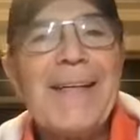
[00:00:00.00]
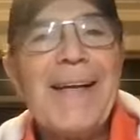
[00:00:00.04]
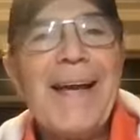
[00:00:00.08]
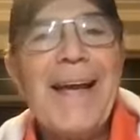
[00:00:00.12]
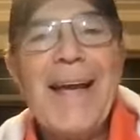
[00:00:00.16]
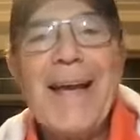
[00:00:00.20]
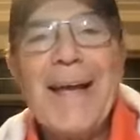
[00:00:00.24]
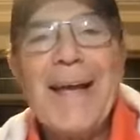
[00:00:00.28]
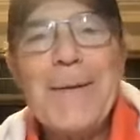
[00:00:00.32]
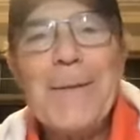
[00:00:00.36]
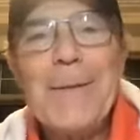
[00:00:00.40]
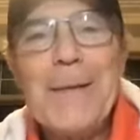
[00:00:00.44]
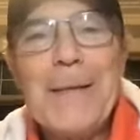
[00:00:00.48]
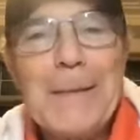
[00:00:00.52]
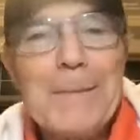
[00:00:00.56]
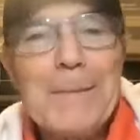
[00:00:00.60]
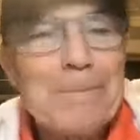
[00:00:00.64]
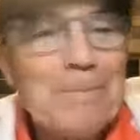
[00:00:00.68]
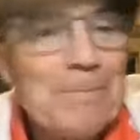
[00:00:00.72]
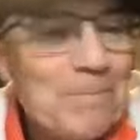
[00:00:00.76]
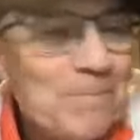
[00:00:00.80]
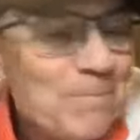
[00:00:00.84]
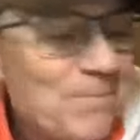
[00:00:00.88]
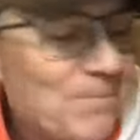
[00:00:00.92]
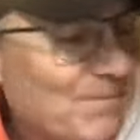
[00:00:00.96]
Anyway,
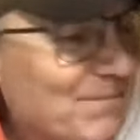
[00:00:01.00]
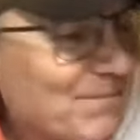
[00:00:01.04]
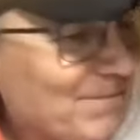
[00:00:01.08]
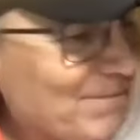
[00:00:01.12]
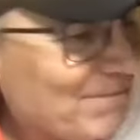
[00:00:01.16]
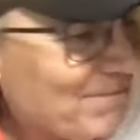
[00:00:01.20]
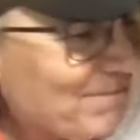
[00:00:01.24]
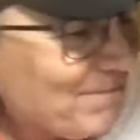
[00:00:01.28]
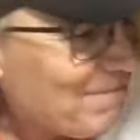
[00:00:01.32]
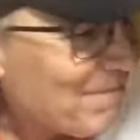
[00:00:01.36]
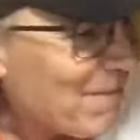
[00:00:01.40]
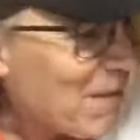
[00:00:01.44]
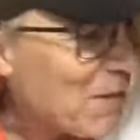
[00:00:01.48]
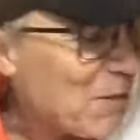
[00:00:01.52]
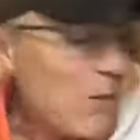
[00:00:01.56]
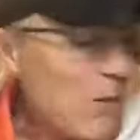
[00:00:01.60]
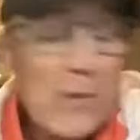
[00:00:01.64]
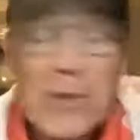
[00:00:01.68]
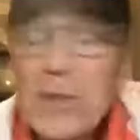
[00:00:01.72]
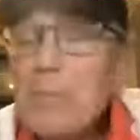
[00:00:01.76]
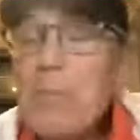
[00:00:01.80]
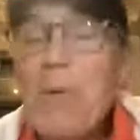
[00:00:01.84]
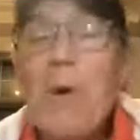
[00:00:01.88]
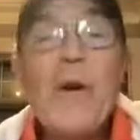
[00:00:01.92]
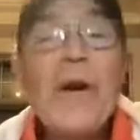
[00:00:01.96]
so
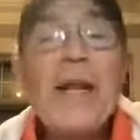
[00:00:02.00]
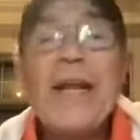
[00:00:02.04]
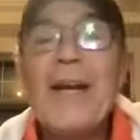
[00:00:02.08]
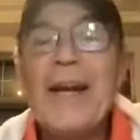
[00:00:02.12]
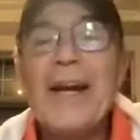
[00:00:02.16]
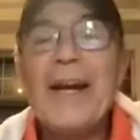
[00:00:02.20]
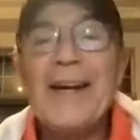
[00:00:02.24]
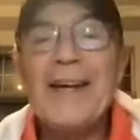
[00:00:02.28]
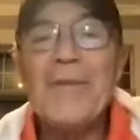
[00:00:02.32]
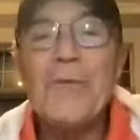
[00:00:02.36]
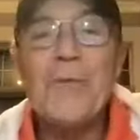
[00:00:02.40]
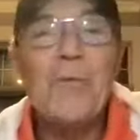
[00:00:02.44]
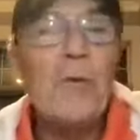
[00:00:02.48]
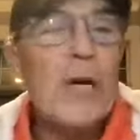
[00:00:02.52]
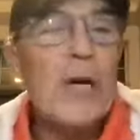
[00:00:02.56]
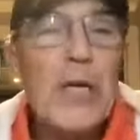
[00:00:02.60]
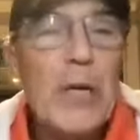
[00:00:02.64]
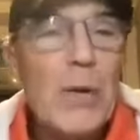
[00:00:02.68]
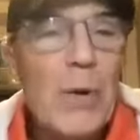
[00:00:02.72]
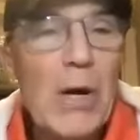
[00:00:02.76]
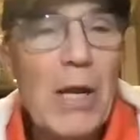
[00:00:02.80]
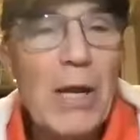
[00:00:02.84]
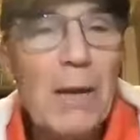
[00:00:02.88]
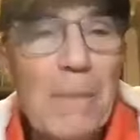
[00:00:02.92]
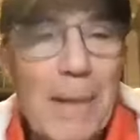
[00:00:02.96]
this morning, uh, what are
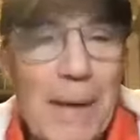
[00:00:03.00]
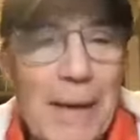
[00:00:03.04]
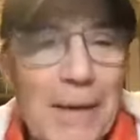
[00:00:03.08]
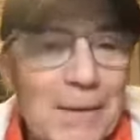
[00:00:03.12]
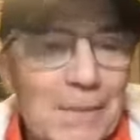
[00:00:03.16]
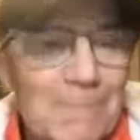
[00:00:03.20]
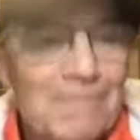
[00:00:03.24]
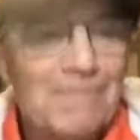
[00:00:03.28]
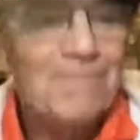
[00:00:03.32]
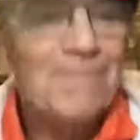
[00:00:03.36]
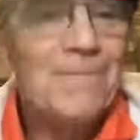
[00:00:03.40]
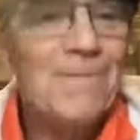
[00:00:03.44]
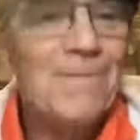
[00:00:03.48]
you all about?